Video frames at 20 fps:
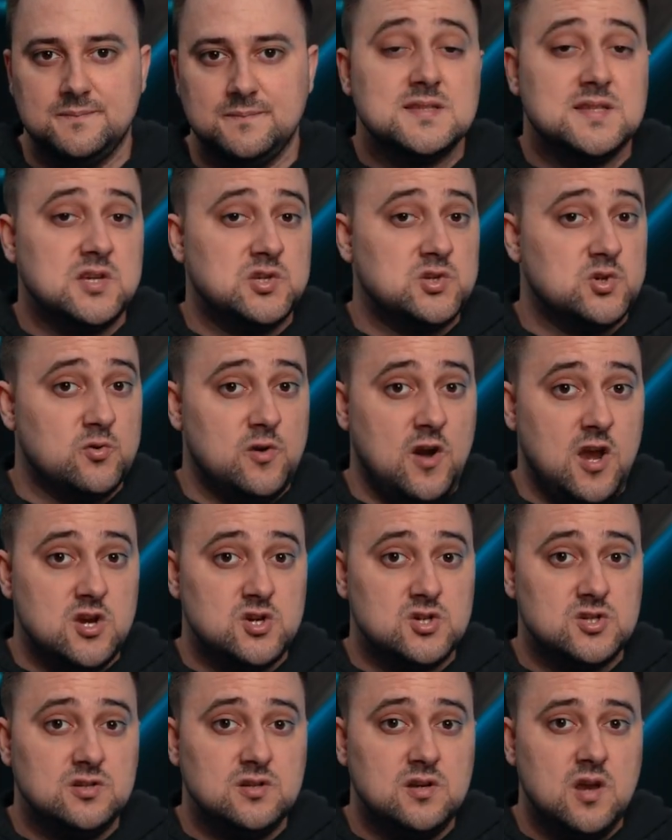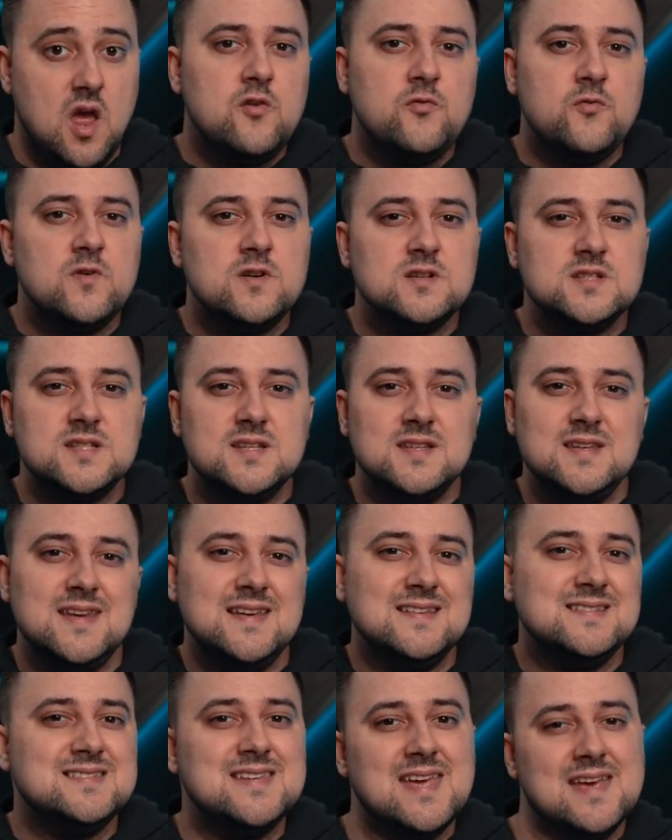Saturation refers to
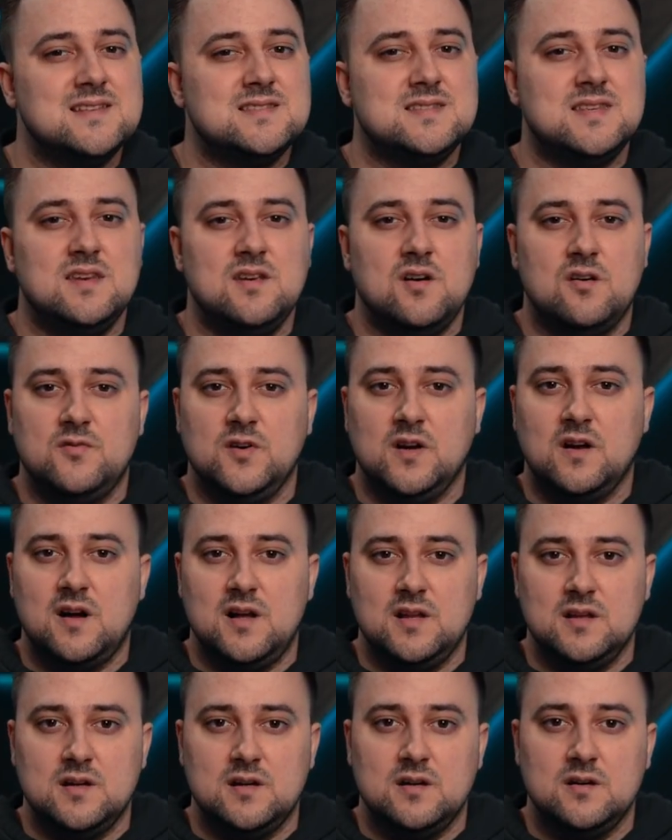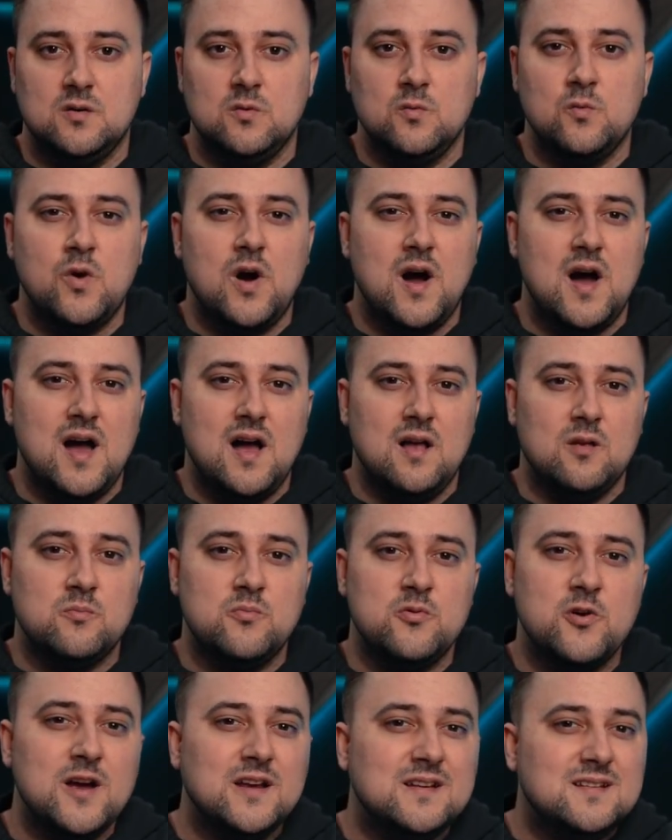the intensity of a color, while
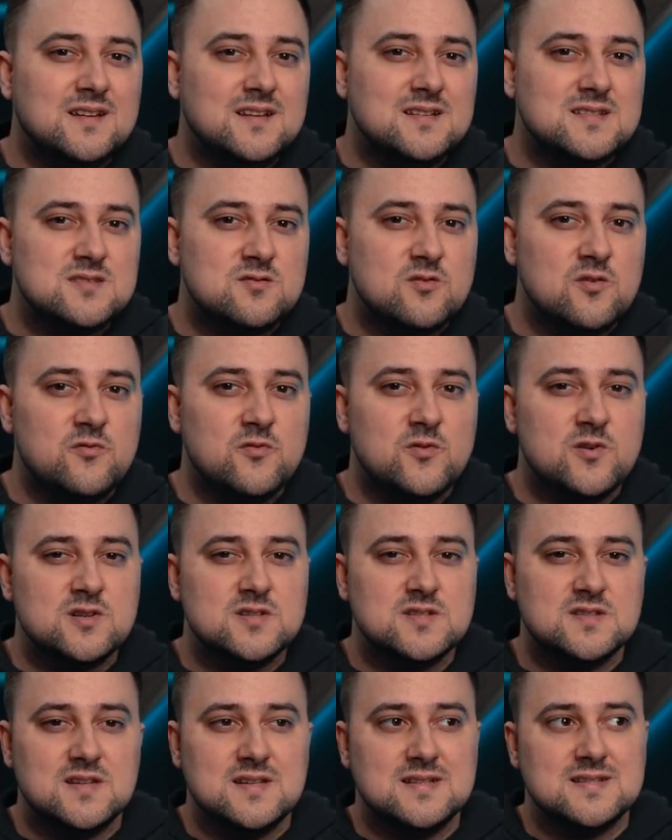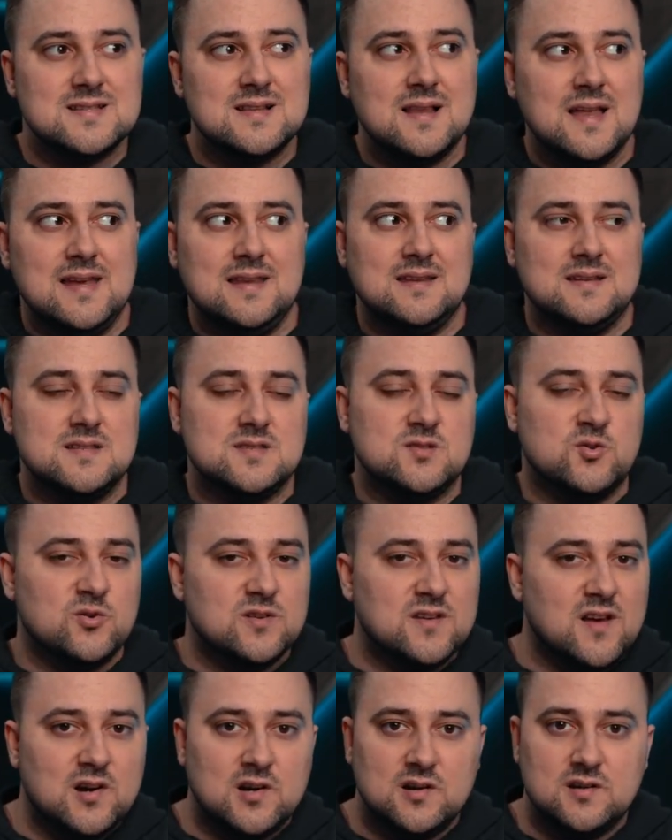brightness refers to its lightness
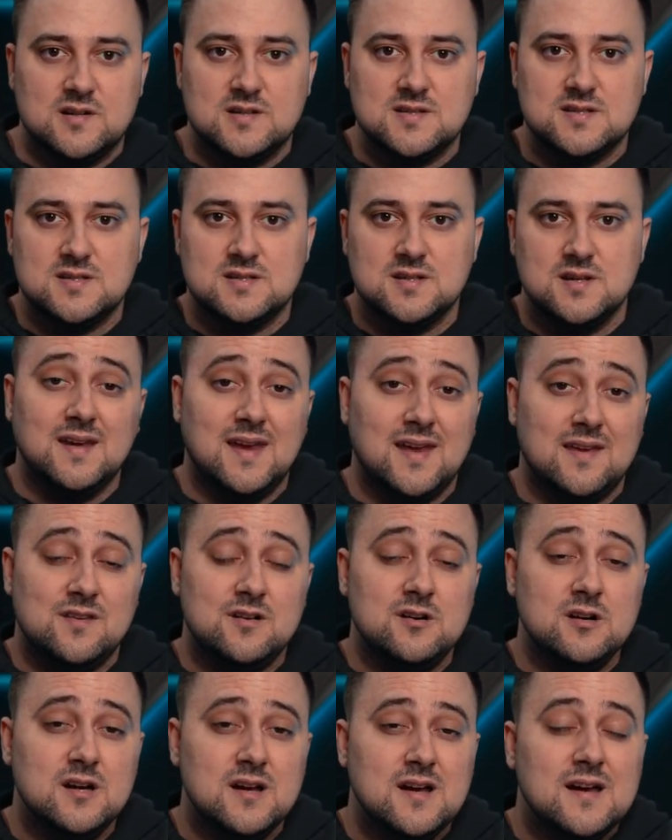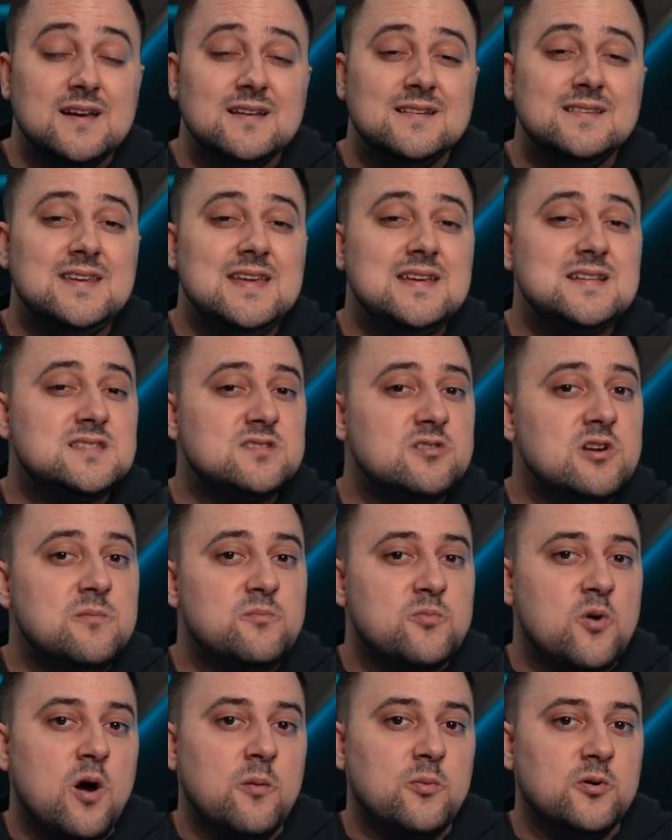or darkness. Together, these three
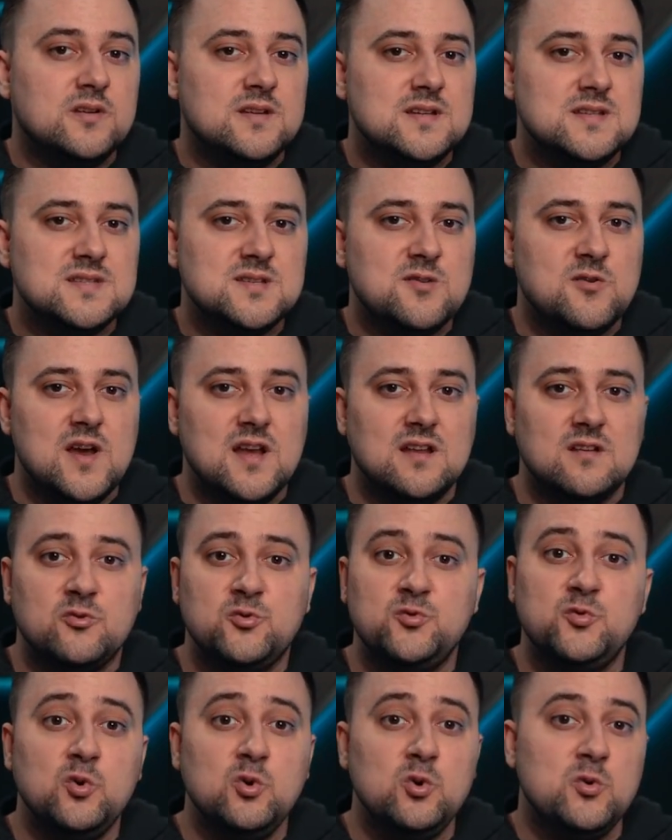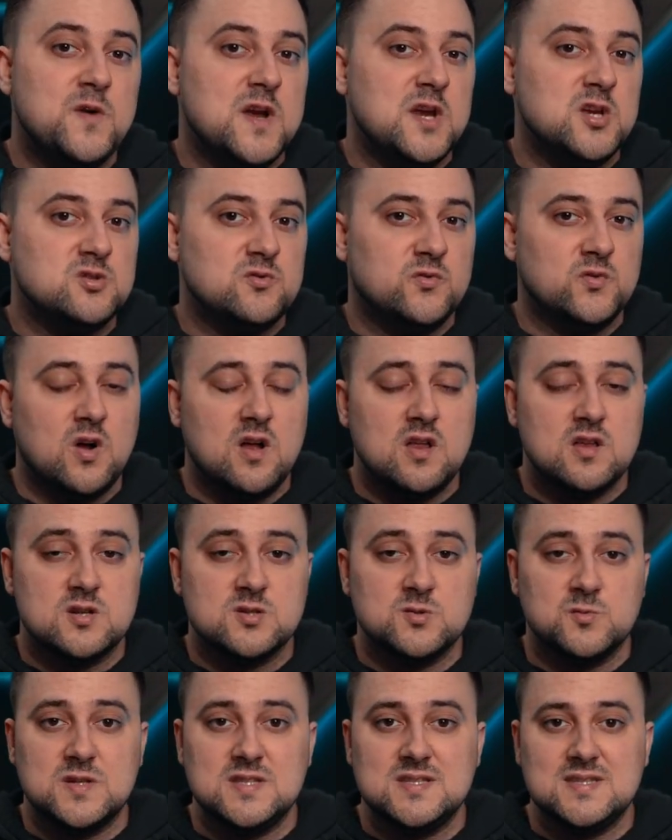properties create the full range of
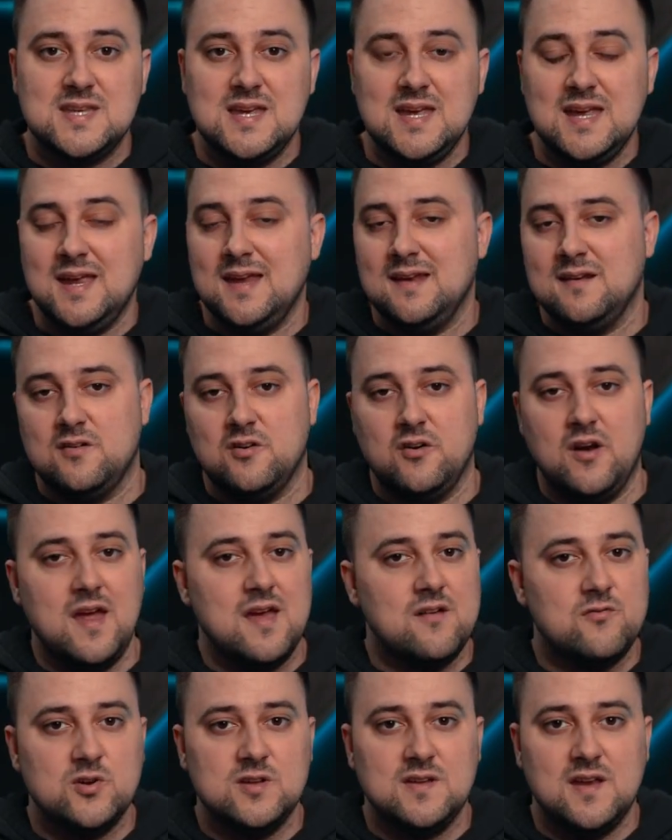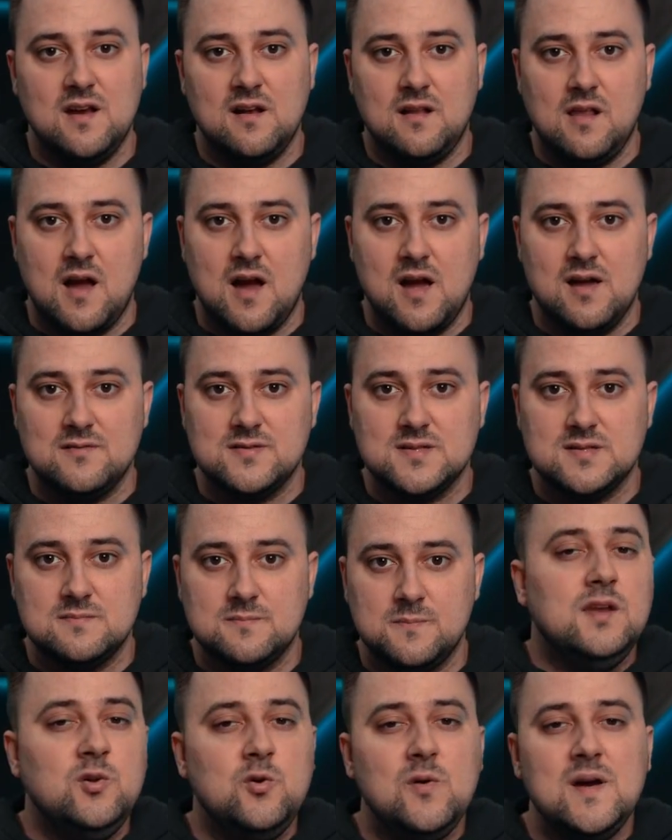colors we see in our everyday
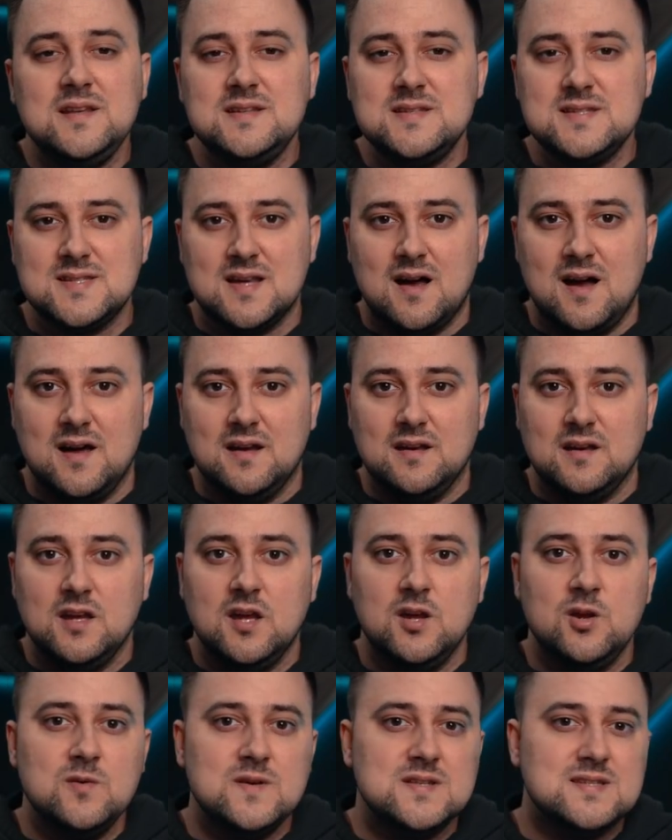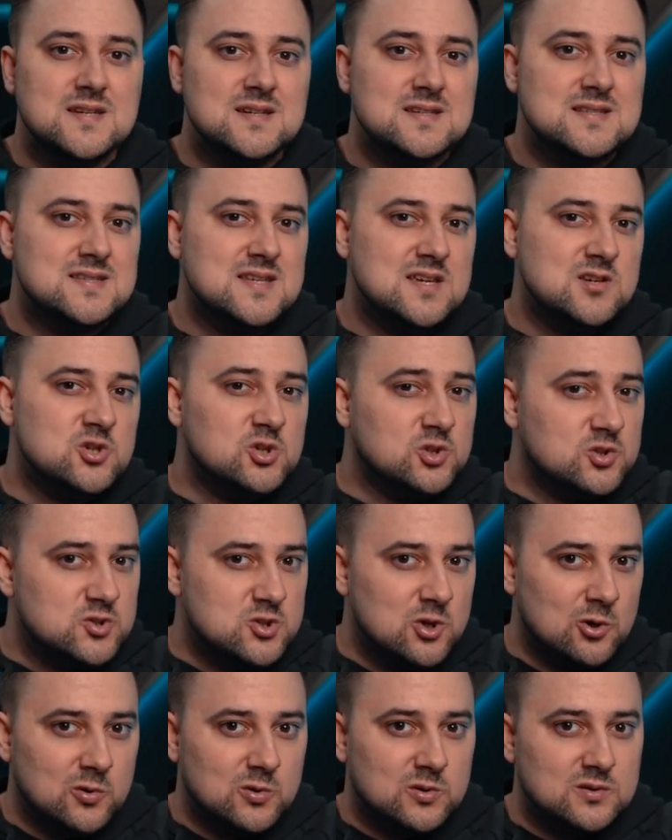lives. In UI design, hue is an essential
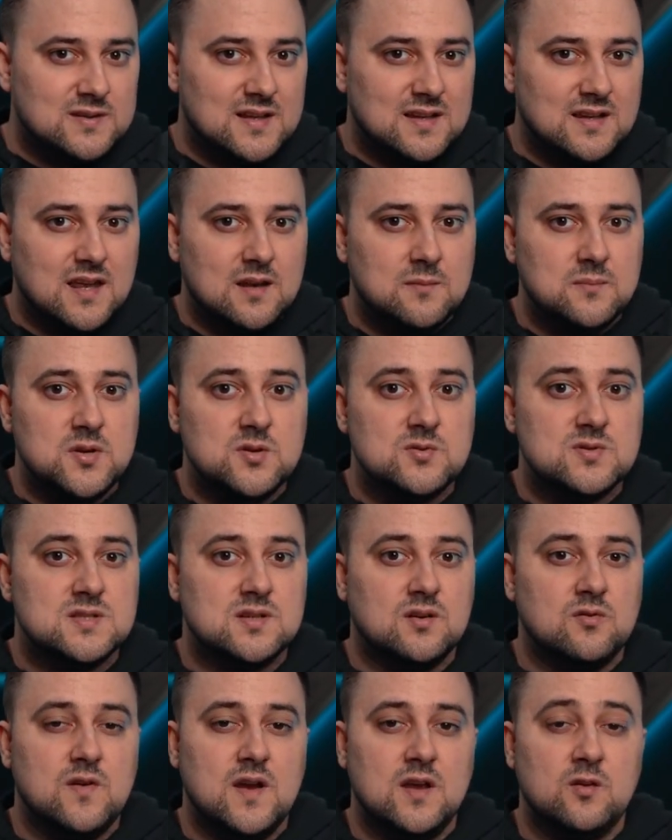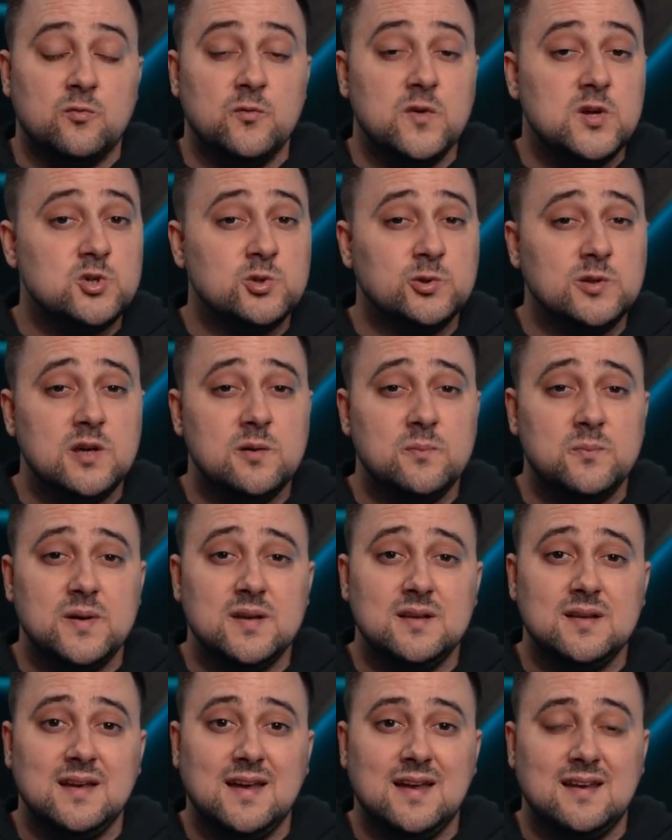tool that can be used to create visually
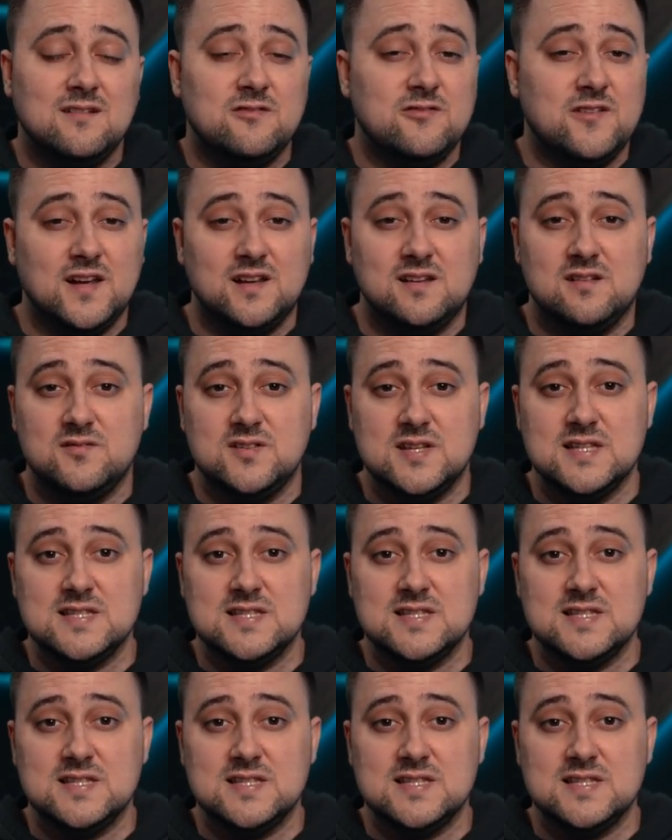appealing and effective